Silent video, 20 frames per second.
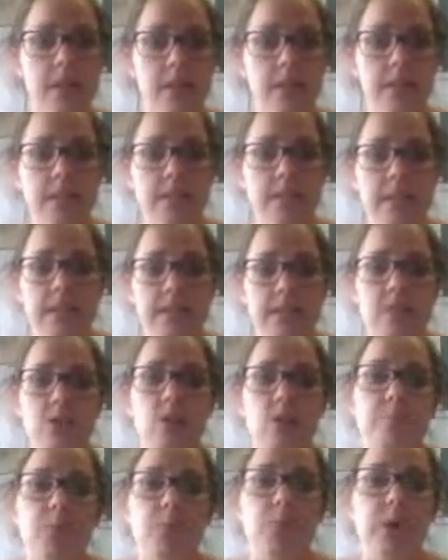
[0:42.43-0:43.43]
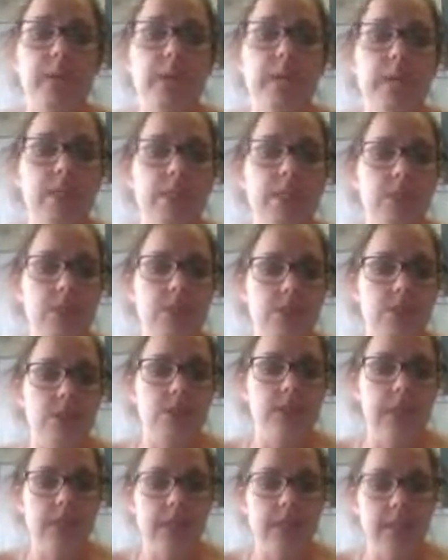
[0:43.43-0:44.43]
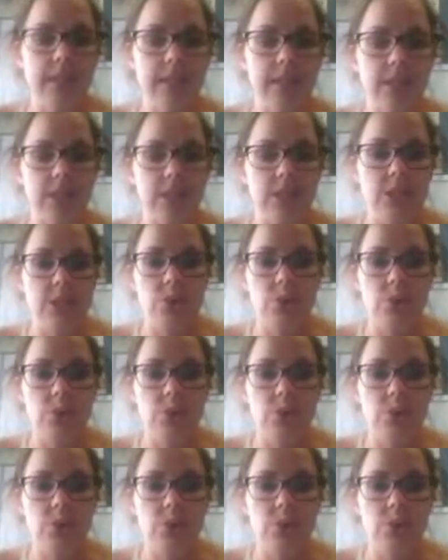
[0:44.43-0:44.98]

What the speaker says: The second dot point is a discerning selection,